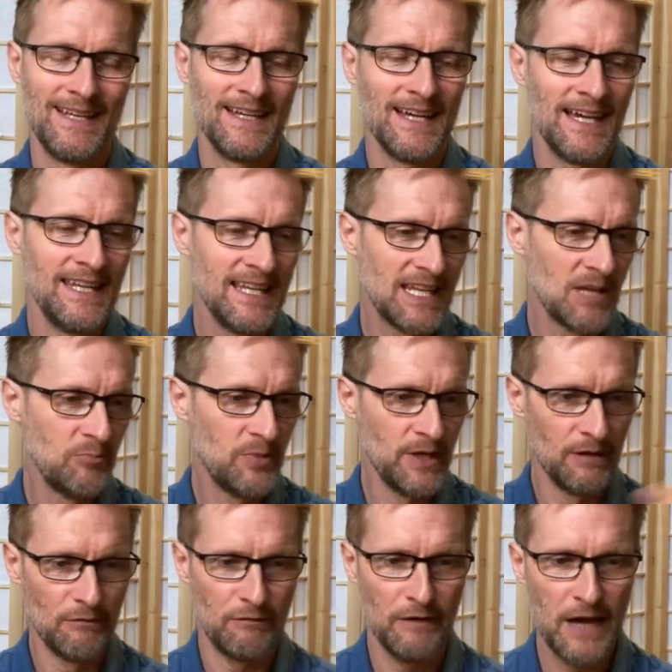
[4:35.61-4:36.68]
And it can be in
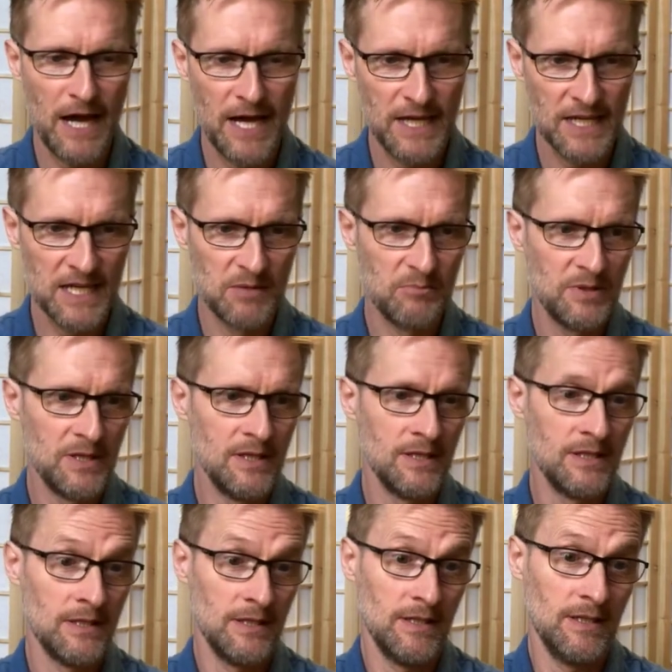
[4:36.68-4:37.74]
a fight, it can
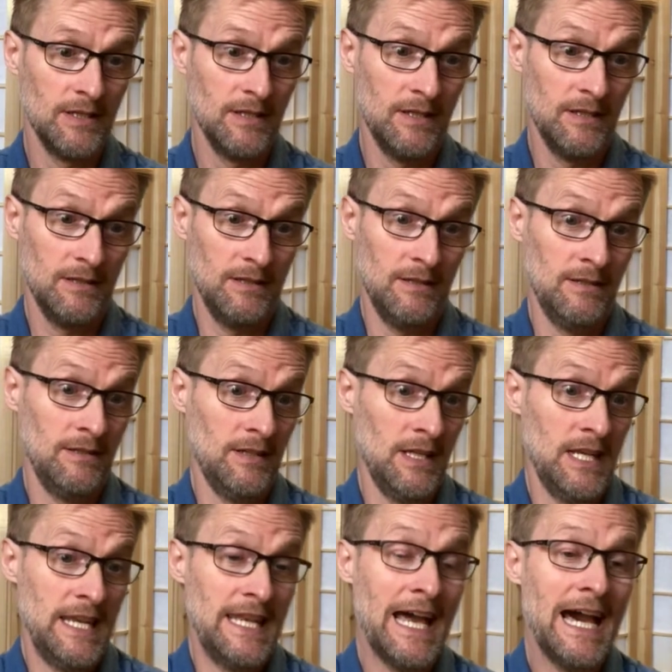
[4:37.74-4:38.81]
be in
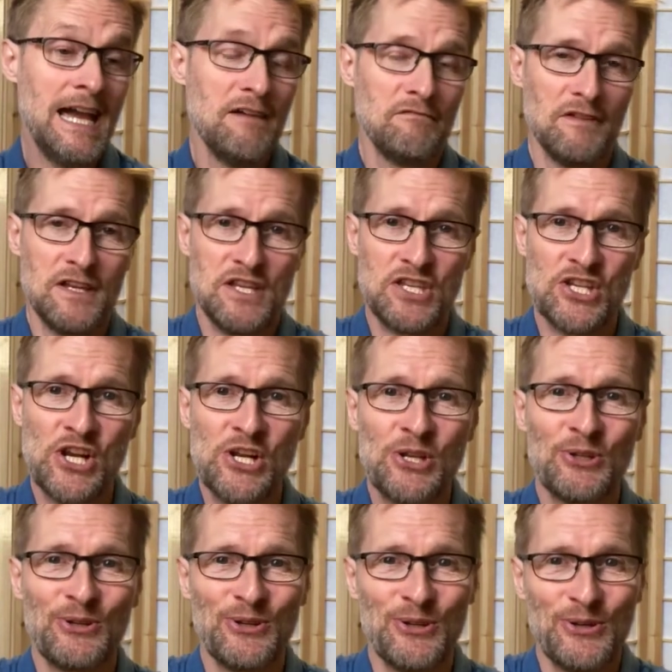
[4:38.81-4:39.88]
life in
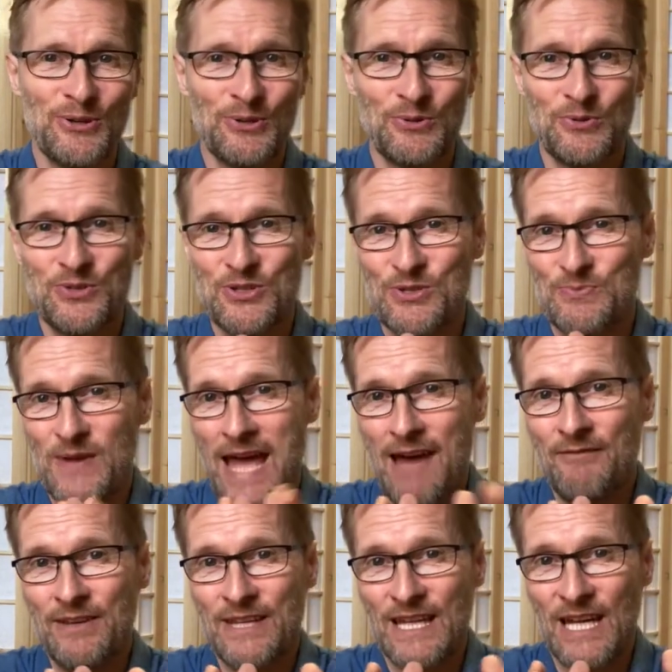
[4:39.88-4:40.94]
general, or just
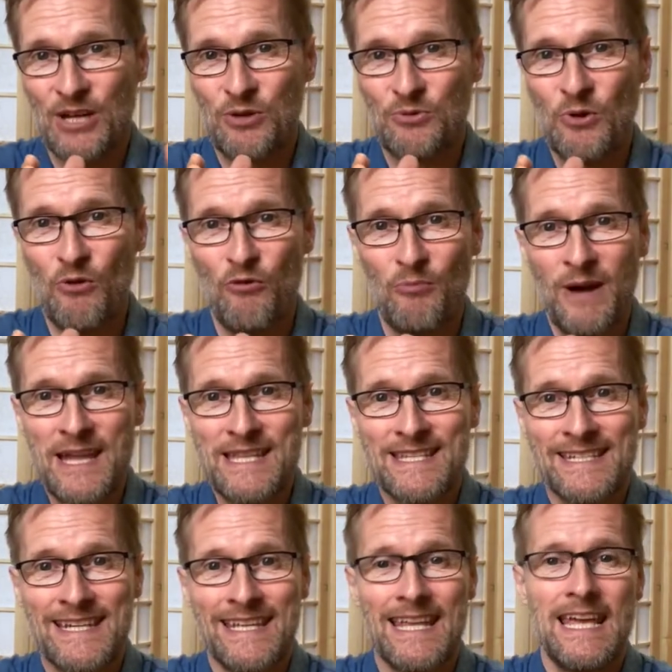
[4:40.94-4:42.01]
having a growth
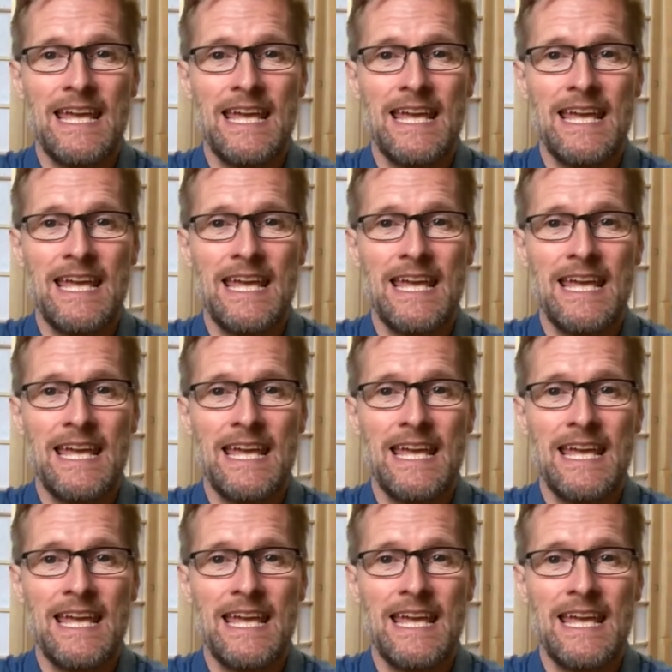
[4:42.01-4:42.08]
mindset.